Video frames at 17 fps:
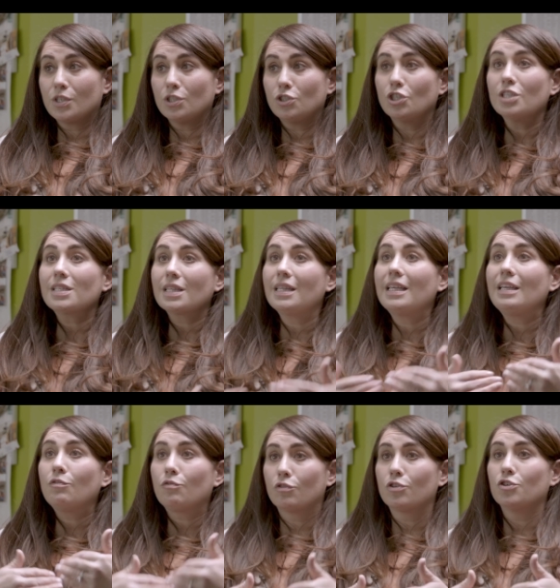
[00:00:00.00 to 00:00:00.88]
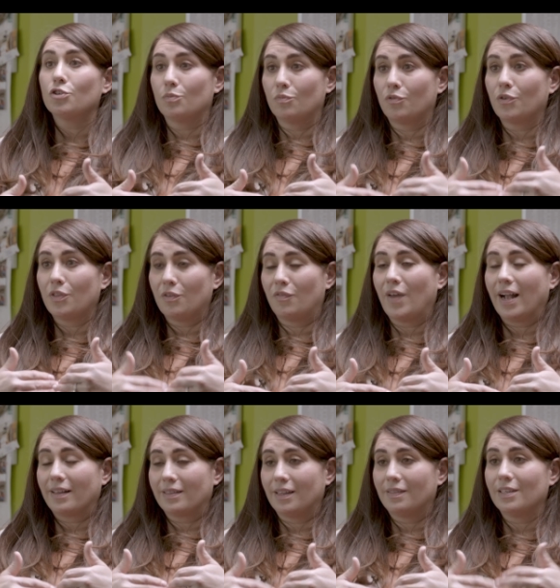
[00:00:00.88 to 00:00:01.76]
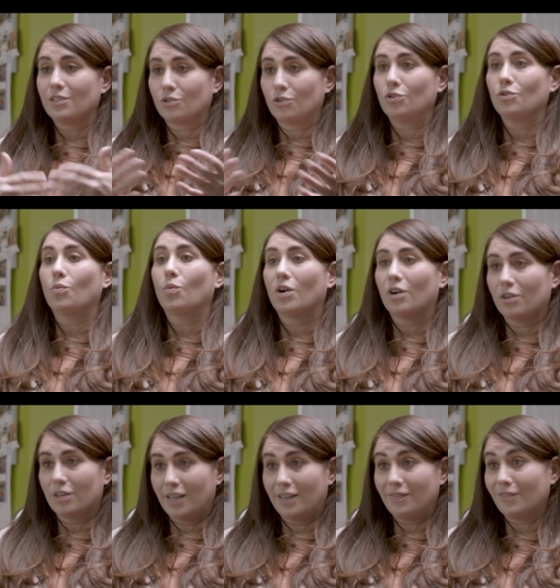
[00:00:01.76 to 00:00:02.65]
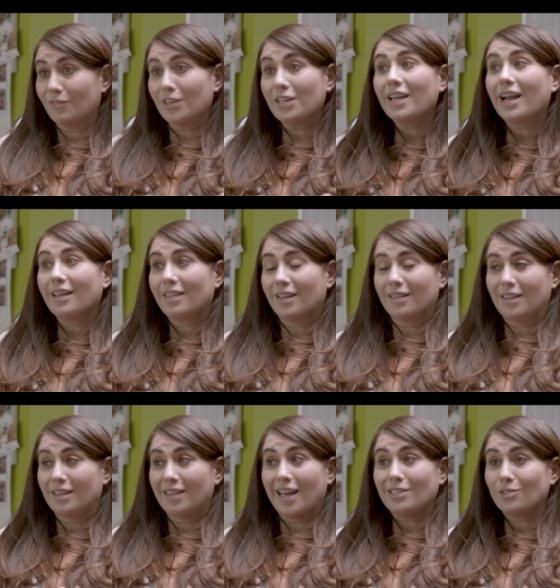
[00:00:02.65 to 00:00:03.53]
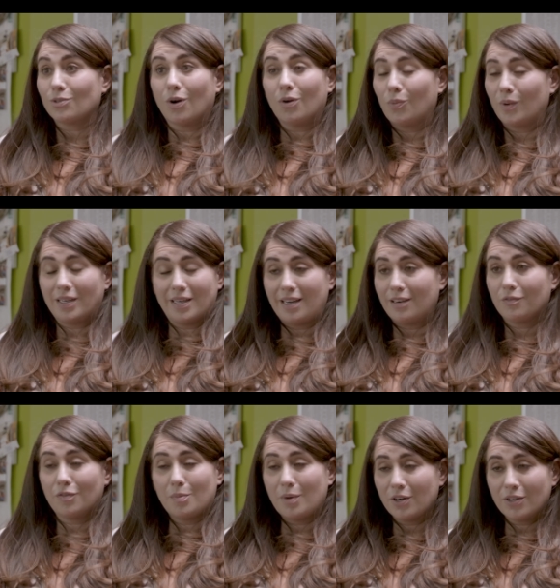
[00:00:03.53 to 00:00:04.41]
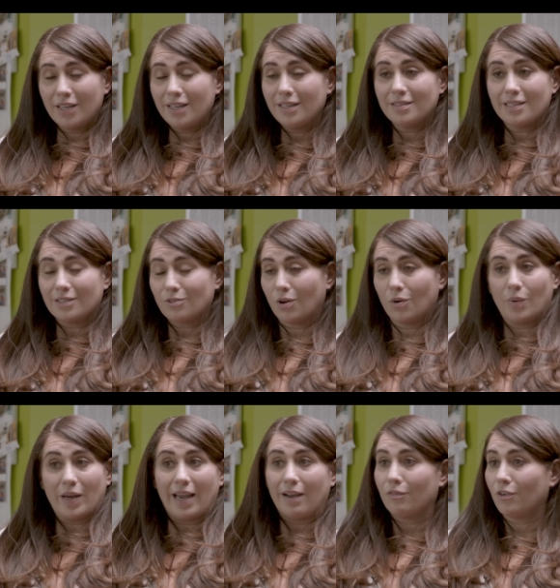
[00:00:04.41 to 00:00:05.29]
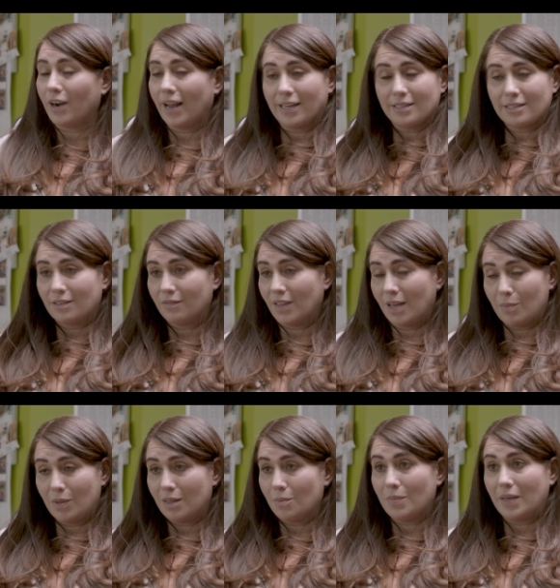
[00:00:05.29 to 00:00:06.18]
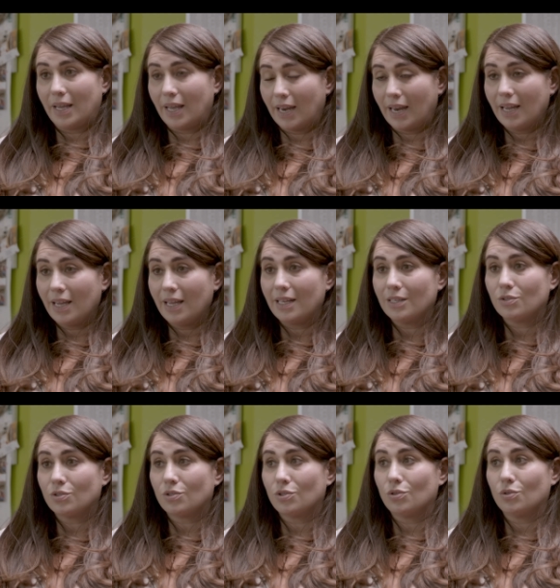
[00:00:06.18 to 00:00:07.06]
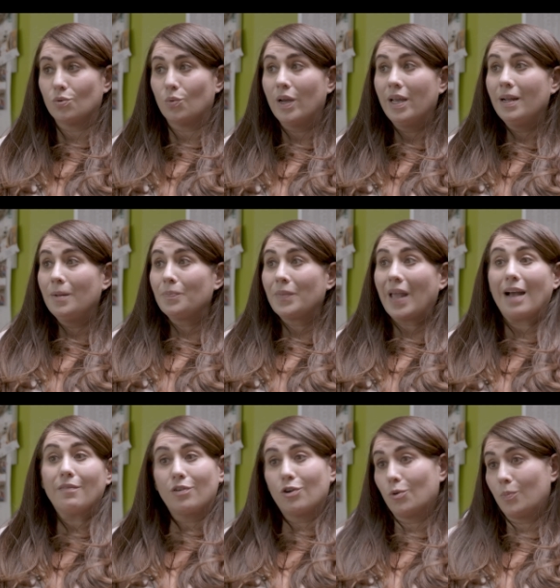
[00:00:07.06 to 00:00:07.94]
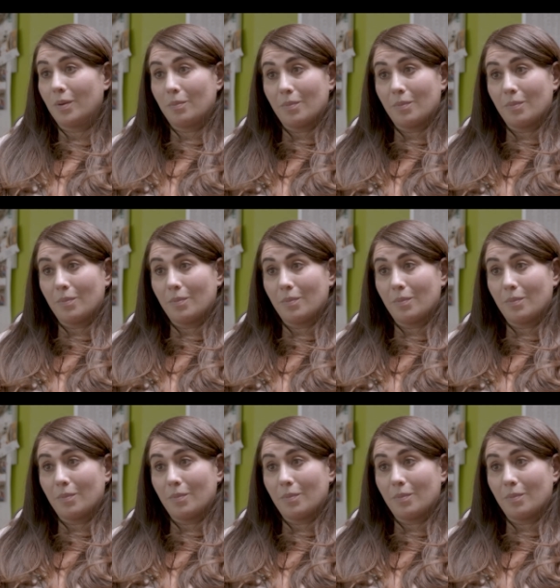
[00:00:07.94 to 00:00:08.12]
just leave room for the fact that this could work. And really, I think that that's all we need from our kids. That's all we ever ask of them in the beginning, is to have an open